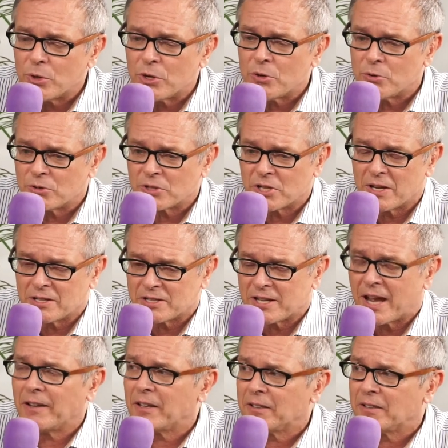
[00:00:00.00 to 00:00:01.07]
We use
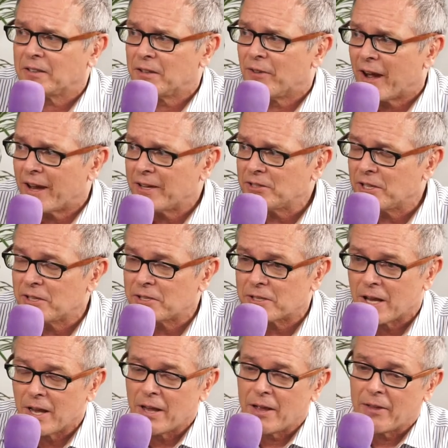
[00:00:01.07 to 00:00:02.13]
standard
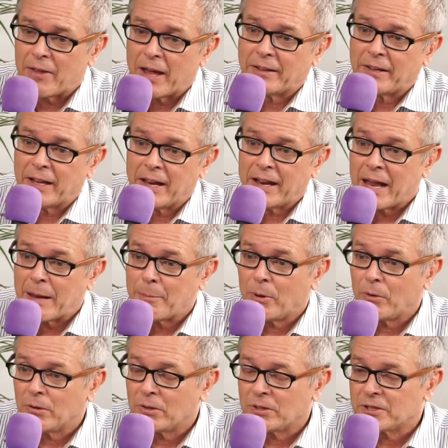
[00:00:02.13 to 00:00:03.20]
devices that
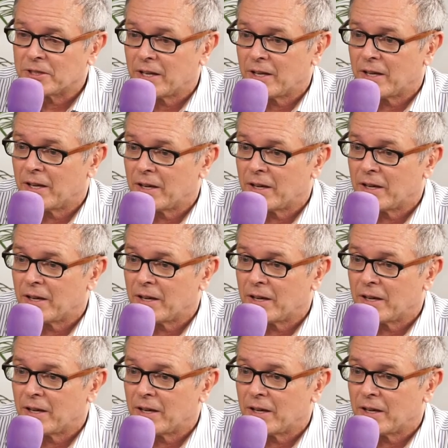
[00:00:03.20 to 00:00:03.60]
enables